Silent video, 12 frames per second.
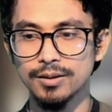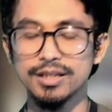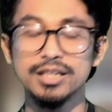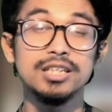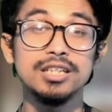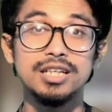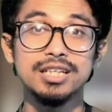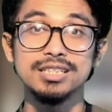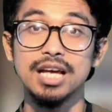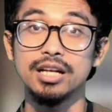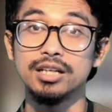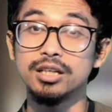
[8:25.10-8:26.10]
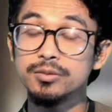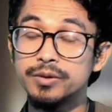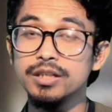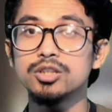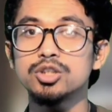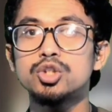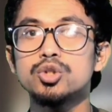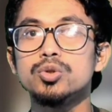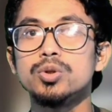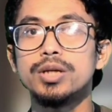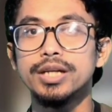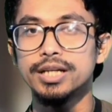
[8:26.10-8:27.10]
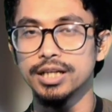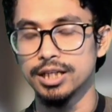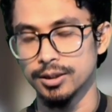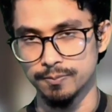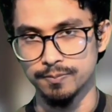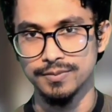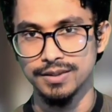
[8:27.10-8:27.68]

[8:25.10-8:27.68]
he is unable to help.